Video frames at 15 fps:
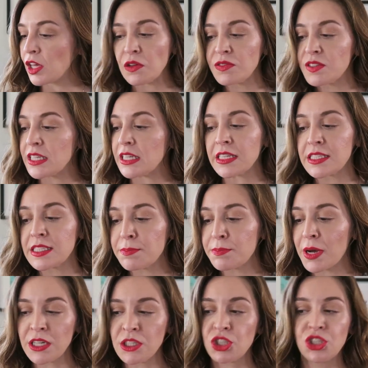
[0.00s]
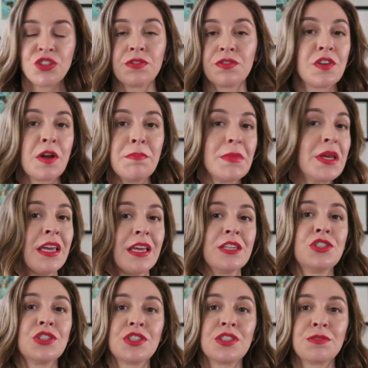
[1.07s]
You've seen this a bunch from me
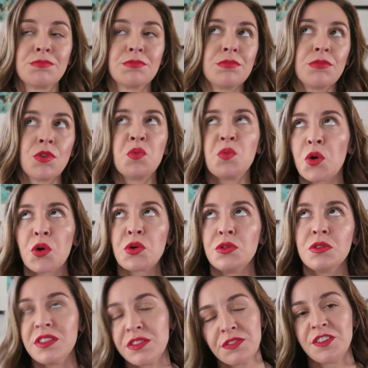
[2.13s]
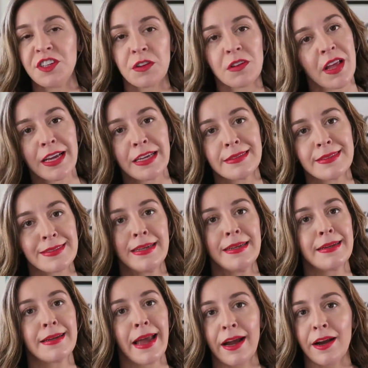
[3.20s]
and just the world if you're like a
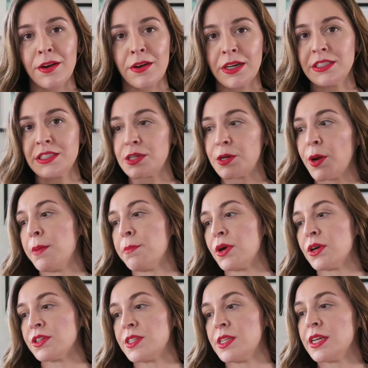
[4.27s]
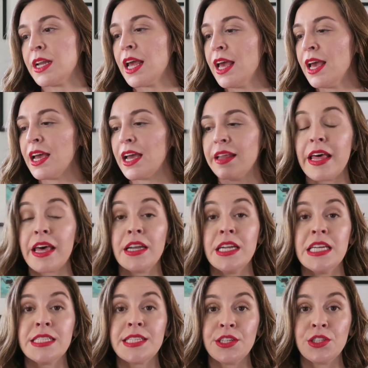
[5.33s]
skincare Instagram person and that
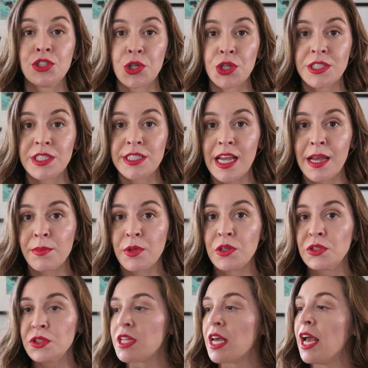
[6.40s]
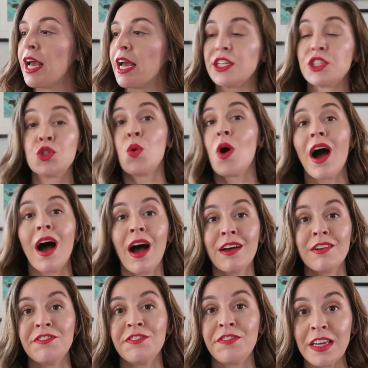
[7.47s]
is Jordan Samuel's
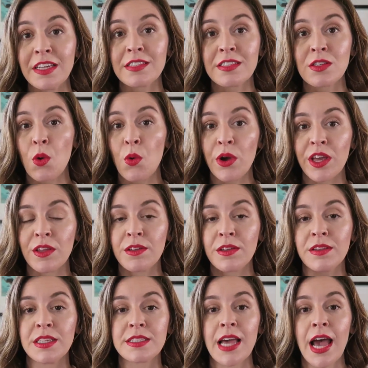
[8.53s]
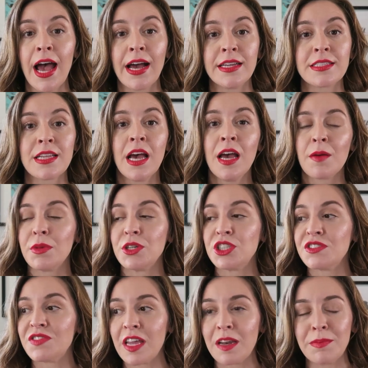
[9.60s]
Etoile Face Oil. This has a
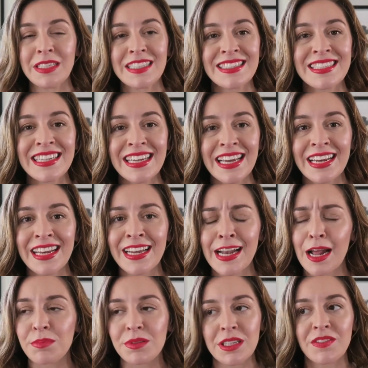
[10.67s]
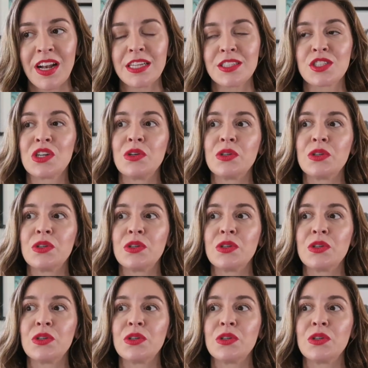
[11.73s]
bunch of vitamin C in it. I believe it has